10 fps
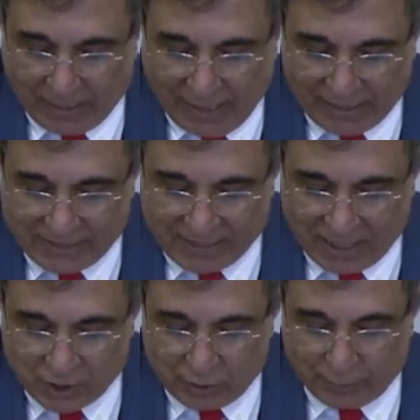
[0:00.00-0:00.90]
God
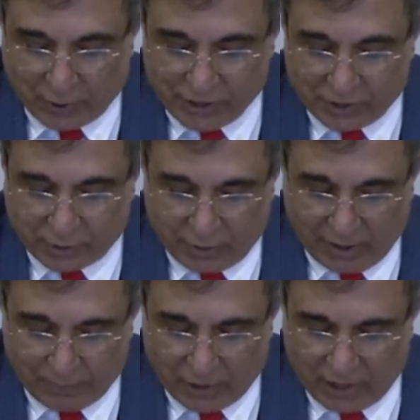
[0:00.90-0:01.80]
sanctioned
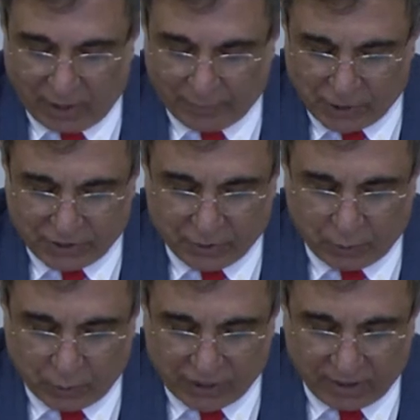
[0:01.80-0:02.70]
uh, uh,
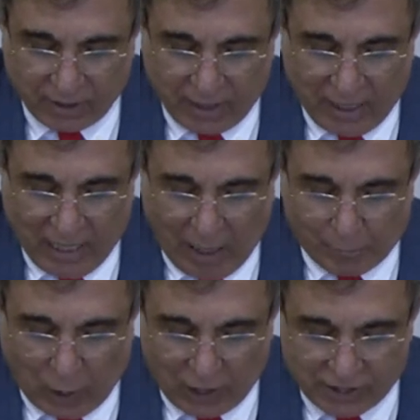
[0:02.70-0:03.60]
prostitution. He
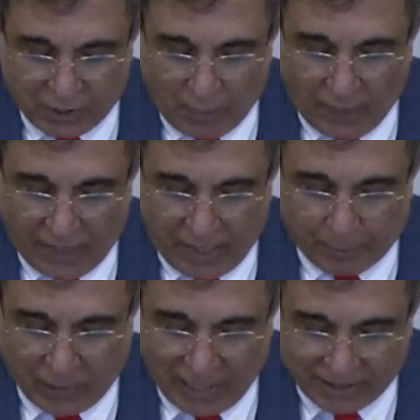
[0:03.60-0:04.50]
abolished the
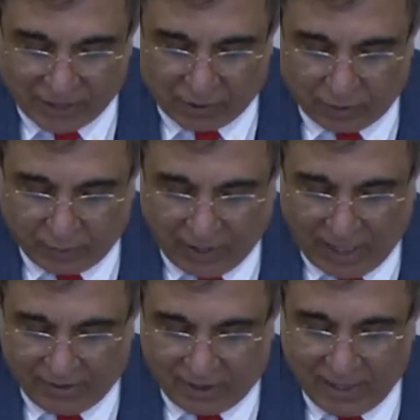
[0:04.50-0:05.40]
practice
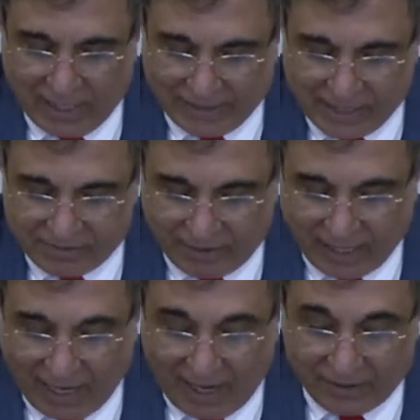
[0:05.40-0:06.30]
altogether,
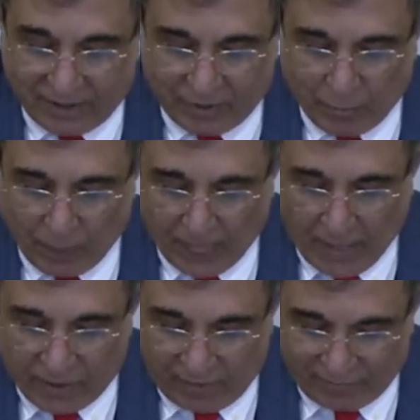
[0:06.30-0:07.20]
disregarding
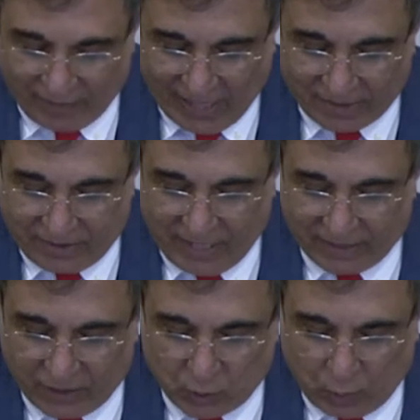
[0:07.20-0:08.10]
the fact
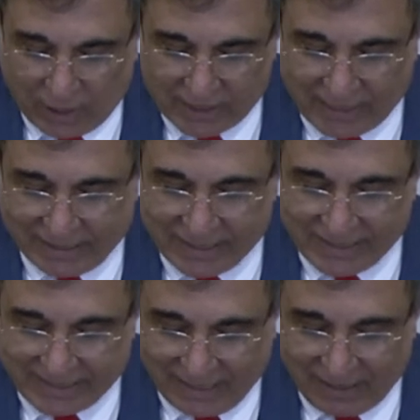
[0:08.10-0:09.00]
that it was and
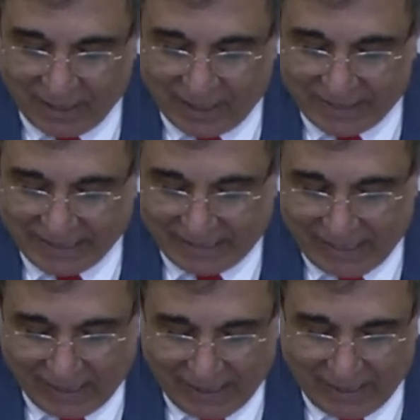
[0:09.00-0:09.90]
still
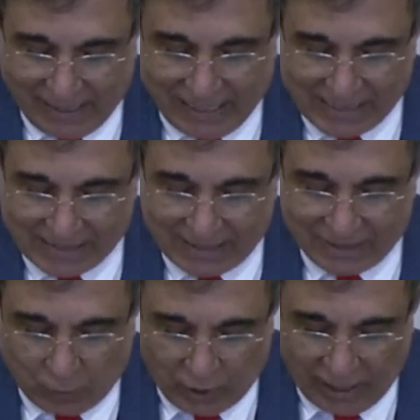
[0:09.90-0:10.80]
technically is
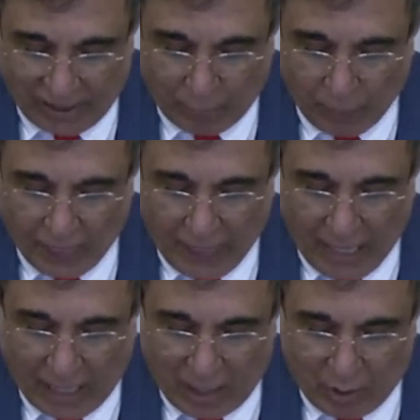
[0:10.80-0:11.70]
today
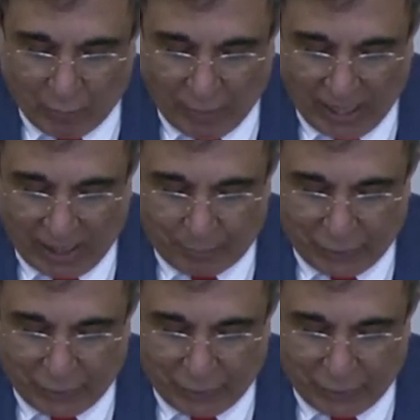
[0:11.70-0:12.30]
a uh,